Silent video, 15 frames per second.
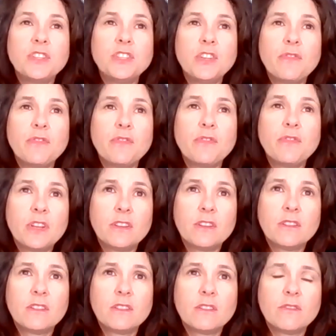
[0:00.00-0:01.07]
very
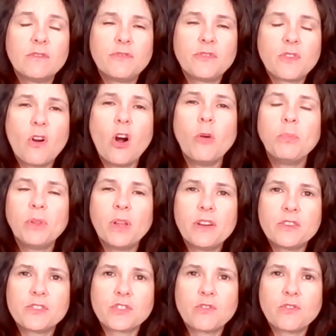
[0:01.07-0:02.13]
different for all
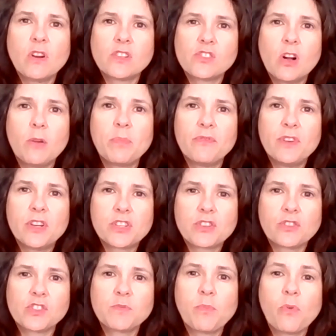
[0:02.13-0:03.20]
players across all
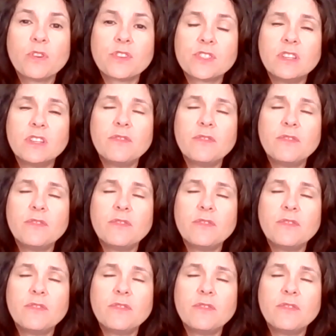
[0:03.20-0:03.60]
professional sports.